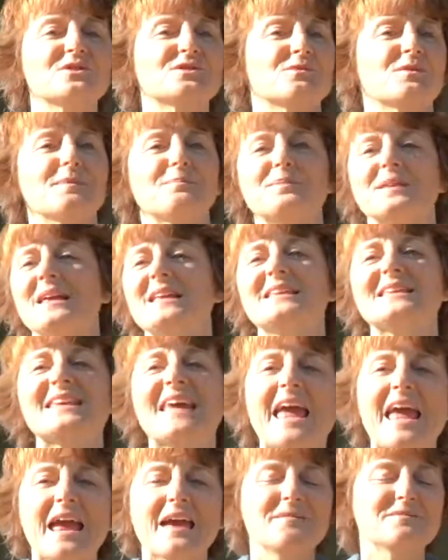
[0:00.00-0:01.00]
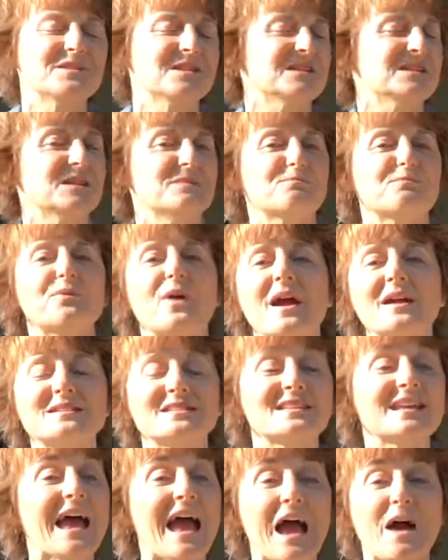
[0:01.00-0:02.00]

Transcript: and we played games and did prizes,